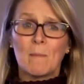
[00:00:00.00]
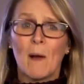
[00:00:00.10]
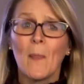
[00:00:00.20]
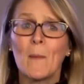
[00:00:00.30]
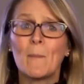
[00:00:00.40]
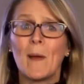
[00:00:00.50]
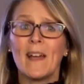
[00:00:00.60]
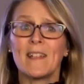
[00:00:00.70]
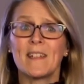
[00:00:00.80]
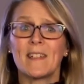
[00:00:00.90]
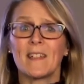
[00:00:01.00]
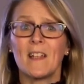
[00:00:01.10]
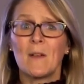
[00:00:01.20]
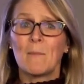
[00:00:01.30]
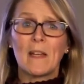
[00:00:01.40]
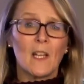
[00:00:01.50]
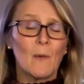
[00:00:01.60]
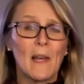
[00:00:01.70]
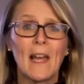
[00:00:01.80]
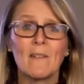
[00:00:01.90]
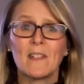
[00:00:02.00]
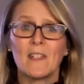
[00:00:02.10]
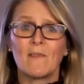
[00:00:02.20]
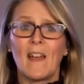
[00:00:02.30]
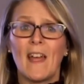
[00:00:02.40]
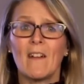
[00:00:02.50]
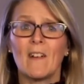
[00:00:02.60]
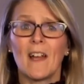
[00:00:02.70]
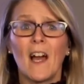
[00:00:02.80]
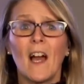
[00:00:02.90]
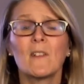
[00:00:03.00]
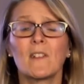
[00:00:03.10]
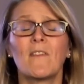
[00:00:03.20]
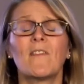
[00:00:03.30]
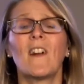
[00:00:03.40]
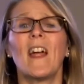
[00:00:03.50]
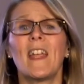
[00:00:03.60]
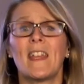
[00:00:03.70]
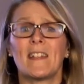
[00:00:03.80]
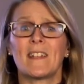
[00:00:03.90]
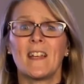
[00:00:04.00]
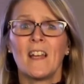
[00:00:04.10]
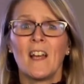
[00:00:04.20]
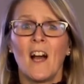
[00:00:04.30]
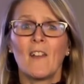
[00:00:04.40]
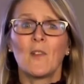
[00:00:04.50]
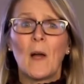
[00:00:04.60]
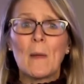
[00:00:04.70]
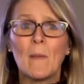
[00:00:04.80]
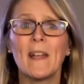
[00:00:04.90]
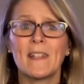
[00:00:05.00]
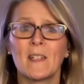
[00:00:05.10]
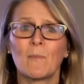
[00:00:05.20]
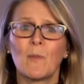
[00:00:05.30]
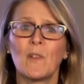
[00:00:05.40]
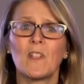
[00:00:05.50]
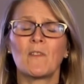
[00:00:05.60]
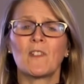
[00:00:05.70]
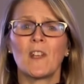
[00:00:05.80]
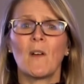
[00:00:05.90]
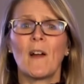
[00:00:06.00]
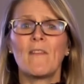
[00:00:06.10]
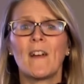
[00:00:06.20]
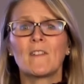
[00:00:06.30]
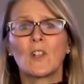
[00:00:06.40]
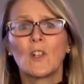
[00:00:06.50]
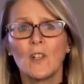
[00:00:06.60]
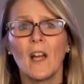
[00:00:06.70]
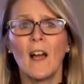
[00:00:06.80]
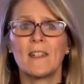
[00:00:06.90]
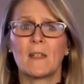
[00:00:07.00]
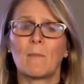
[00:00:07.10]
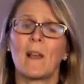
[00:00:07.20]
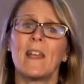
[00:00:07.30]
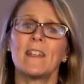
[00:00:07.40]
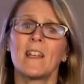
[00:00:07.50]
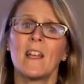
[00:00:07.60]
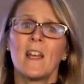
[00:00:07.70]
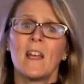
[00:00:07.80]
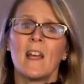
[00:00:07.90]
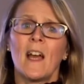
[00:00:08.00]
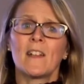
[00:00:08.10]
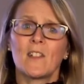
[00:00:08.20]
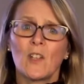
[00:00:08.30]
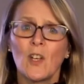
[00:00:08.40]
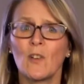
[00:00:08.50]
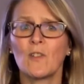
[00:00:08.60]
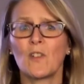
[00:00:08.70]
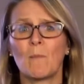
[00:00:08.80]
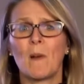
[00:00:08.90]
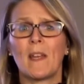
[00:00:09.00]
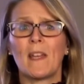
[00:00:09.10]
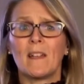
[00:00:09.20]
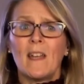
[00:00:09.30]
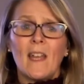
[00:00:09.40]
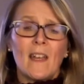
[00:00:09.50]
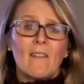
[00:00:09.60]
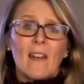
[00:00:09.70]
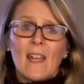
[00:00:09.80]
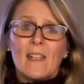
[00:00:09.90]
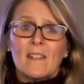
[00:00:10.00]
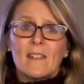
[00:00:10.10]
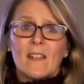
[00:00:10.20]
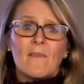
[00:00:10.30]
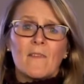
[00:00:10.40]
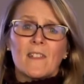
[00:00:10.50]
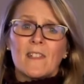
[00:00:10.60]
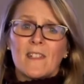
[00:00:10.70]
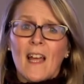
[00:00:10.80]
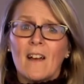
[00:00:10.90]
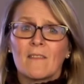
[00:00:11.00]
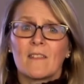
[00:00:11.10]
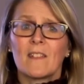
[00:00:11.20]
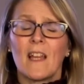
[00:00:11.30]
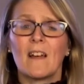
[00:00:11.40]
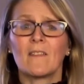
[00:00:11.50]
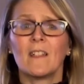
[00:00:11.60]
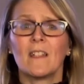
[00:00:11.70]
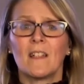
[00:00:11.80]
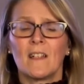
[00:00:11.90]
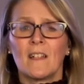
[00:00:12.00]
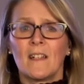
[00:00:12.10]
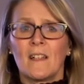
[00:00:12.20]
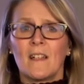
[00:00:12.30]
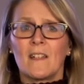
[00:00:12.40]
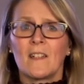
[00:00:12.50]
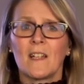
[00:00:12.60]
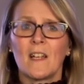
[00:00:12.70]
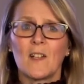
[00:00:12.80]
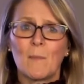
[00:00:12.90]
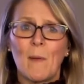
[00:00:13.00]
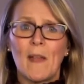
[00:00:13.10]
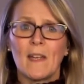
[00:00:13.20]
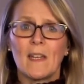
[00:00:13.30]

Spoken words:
the best and make no allowances for error. And I was afraid. I thought I might disappoint you, so I found a good hiding place and secured your money. And here it is, safe and sound, down to the last penny.